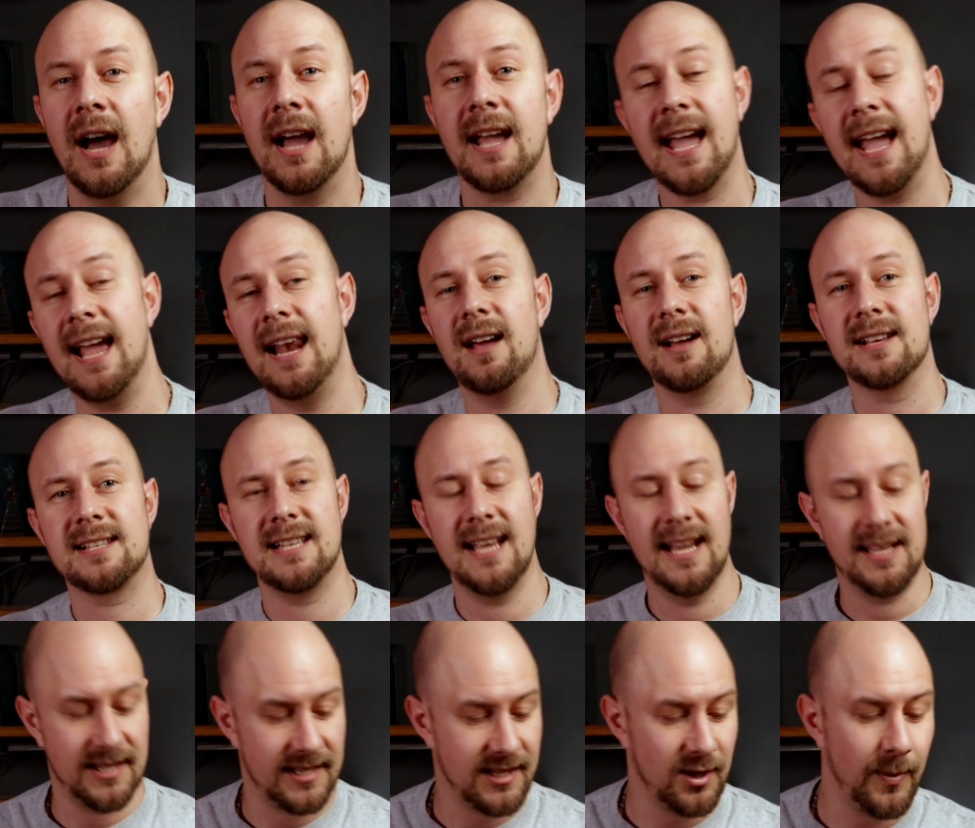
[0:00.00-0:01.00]
Okay,
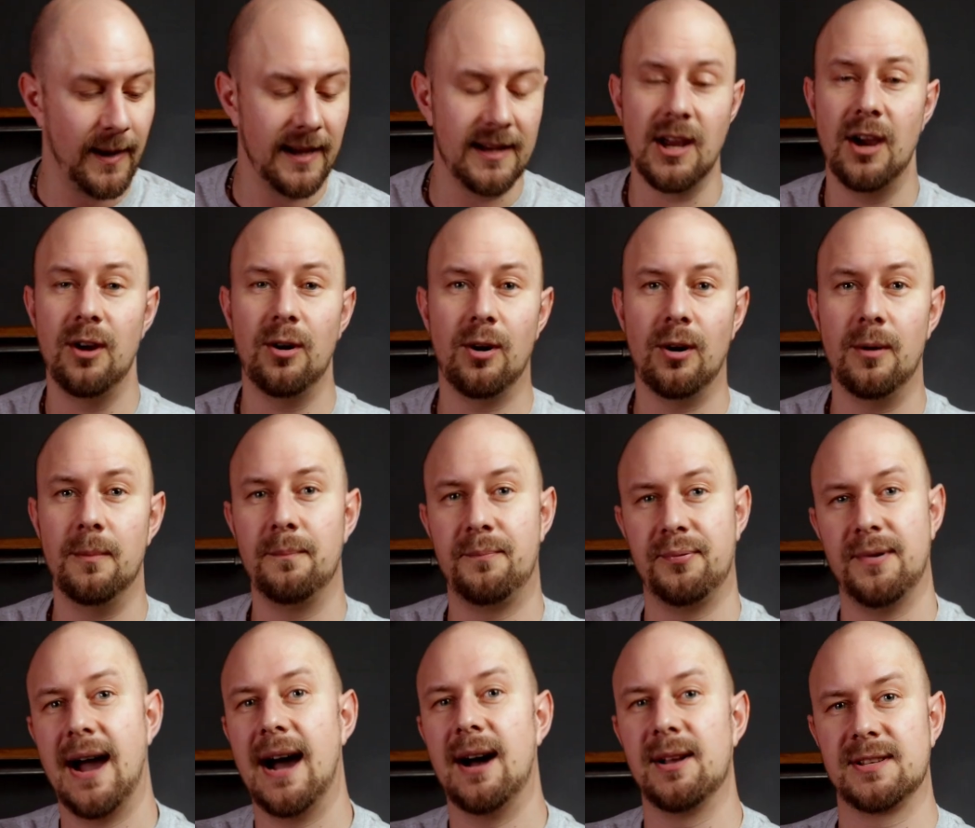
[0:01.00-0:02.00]
lastly, just a quick note on
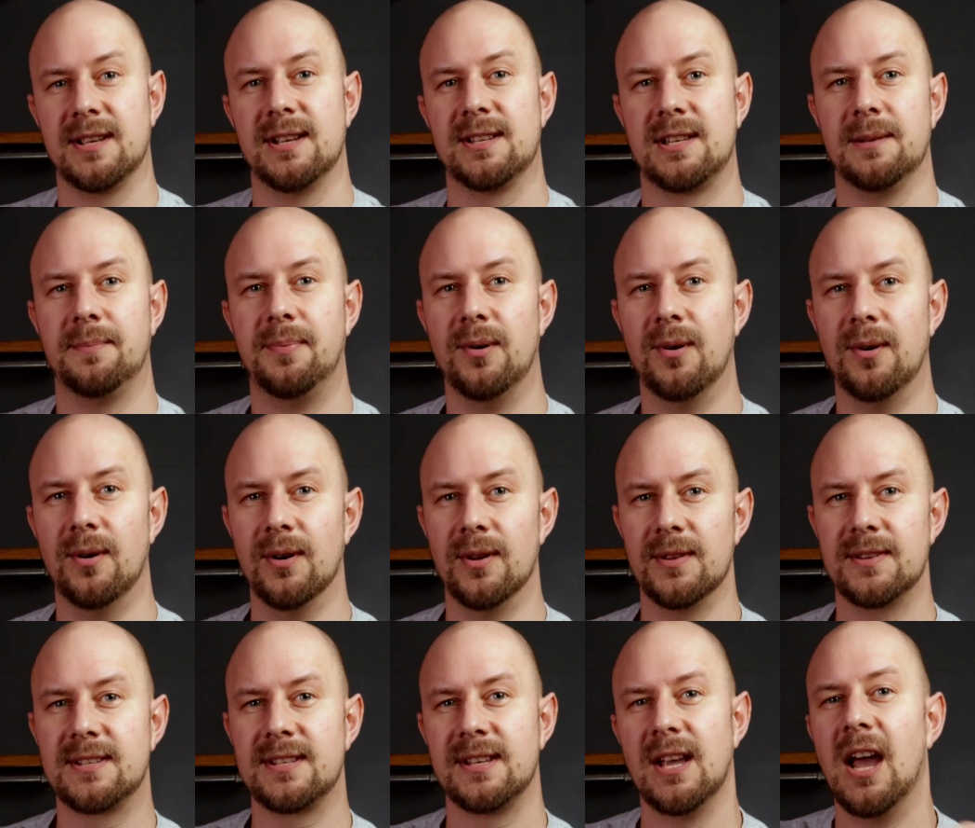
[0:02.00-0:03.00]
browser
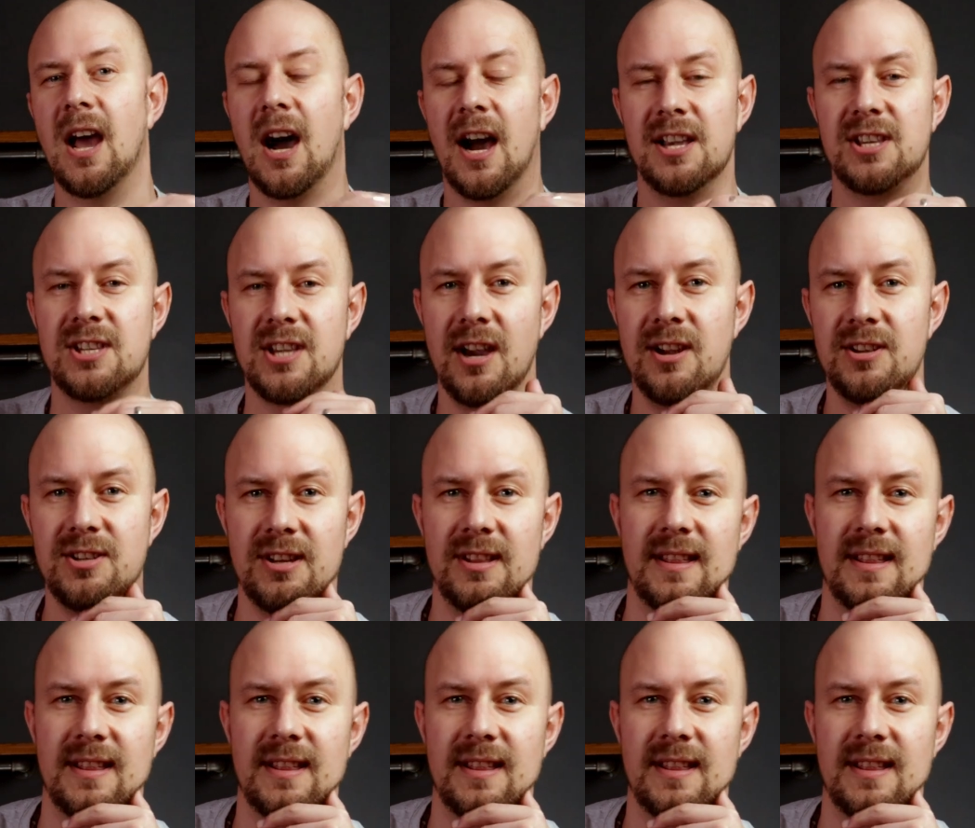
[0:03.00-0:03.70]
support. I showed